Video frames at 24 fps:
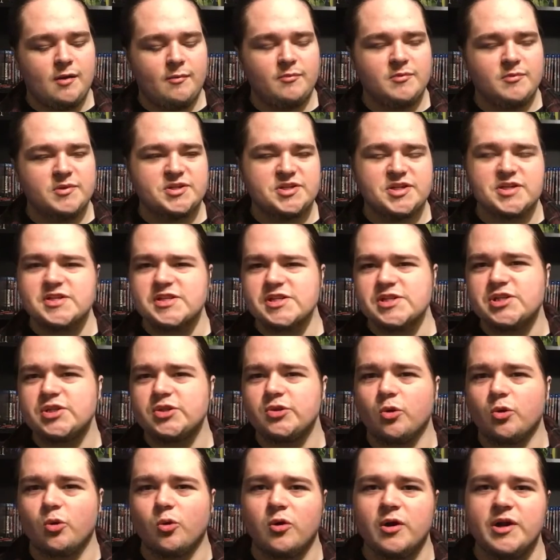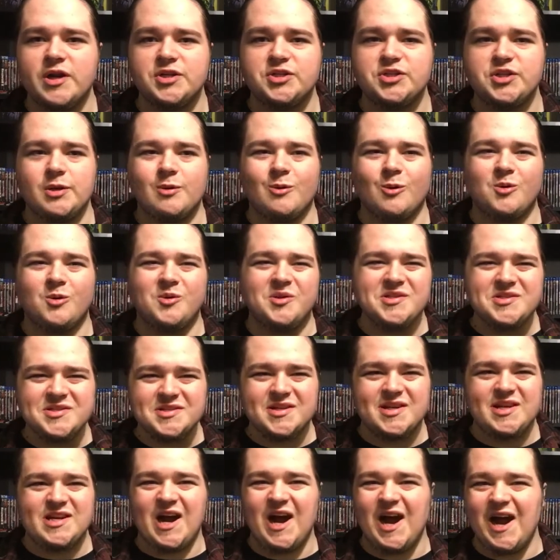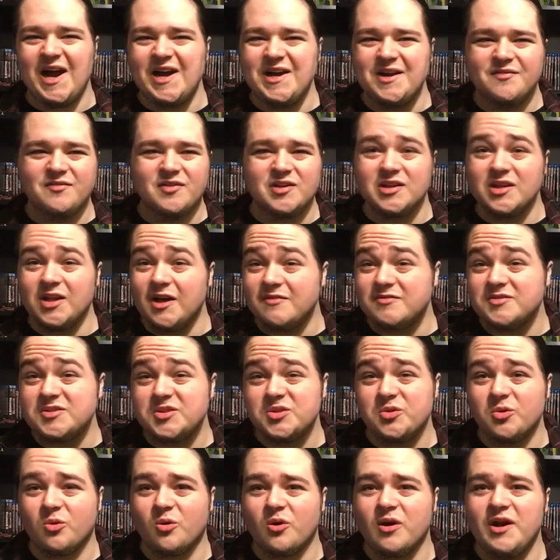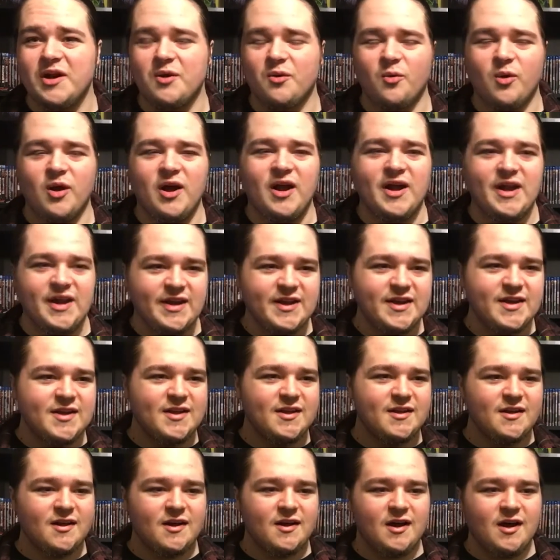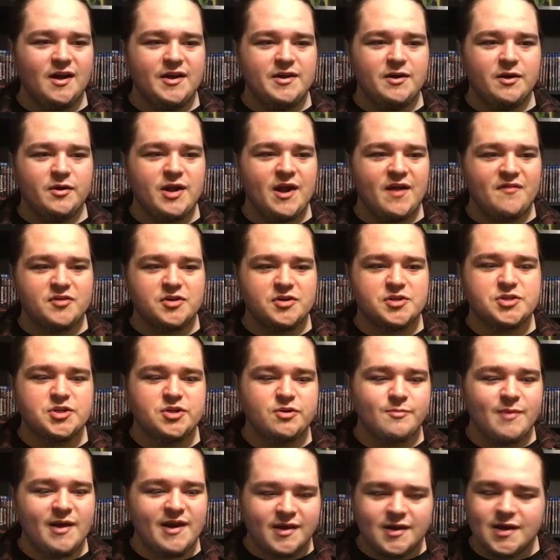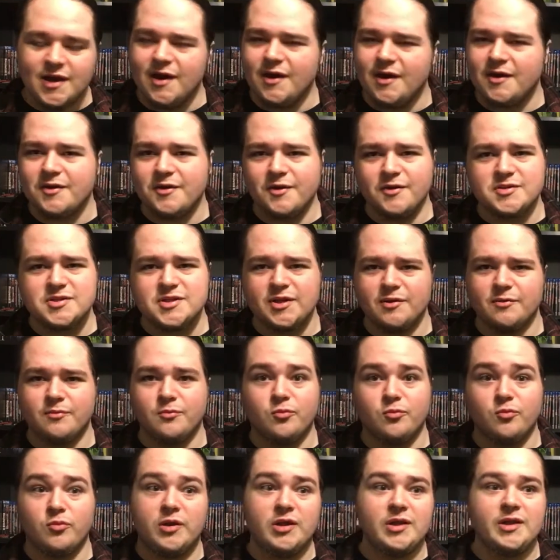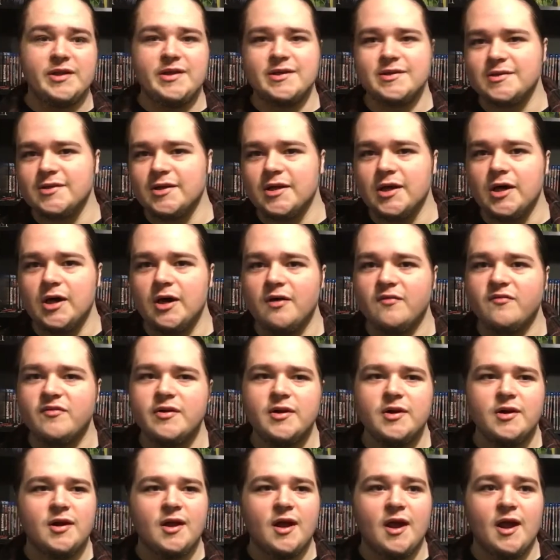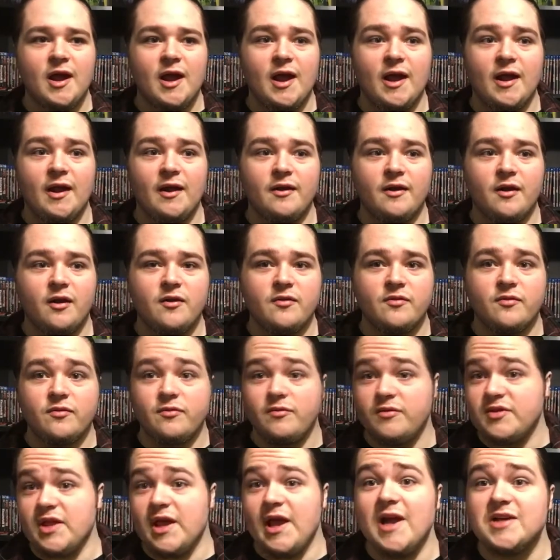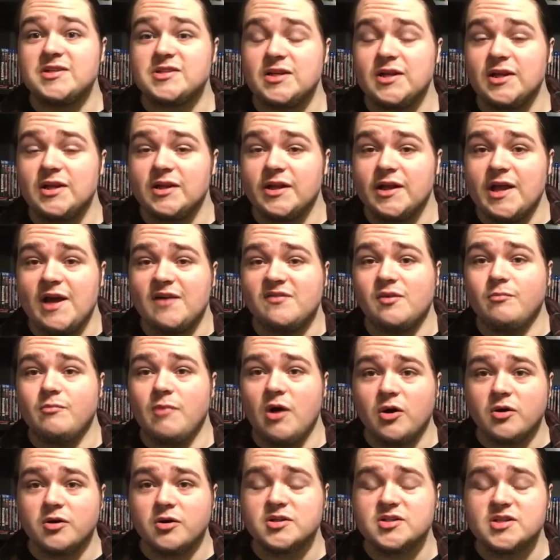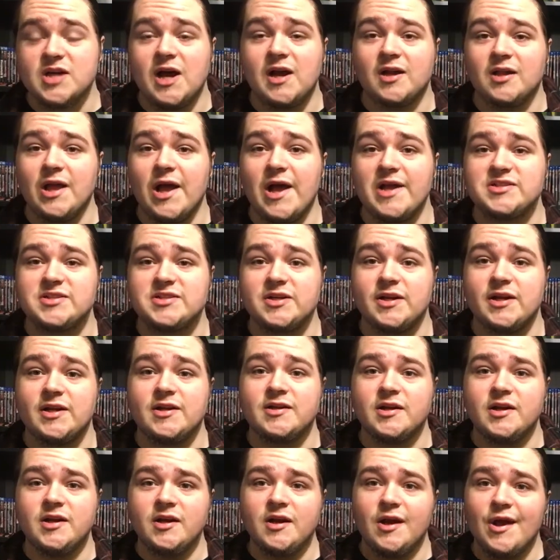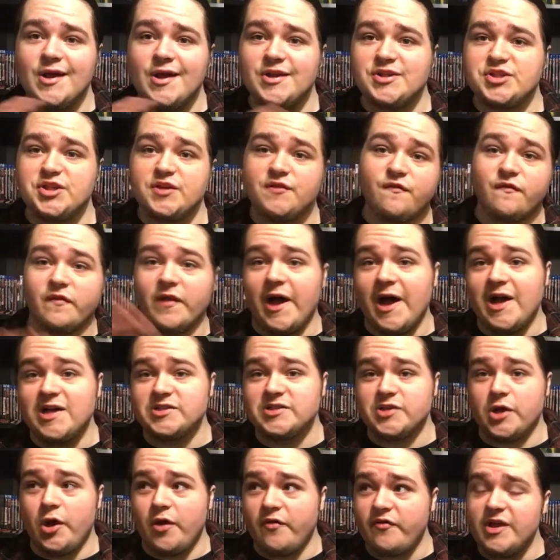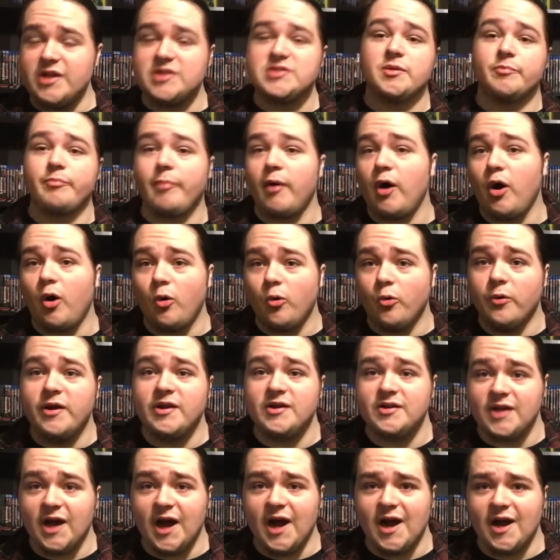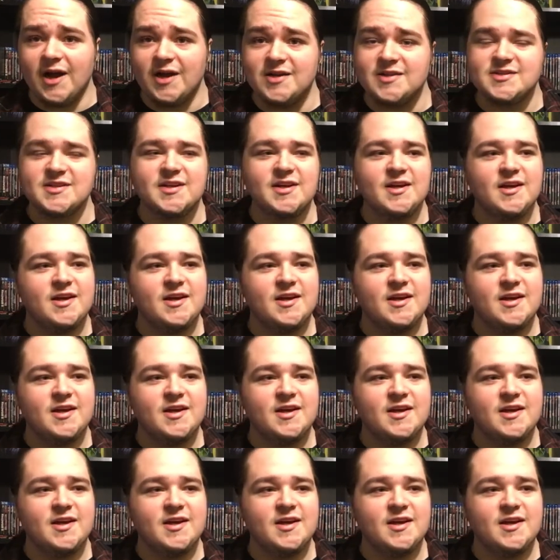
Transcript: It's just the story in general. This is kind of a love story in a way. You have your two main characters, they're really in love, and they accidentally have a motorcycle accident, and she flies off, hits a pole, and dies.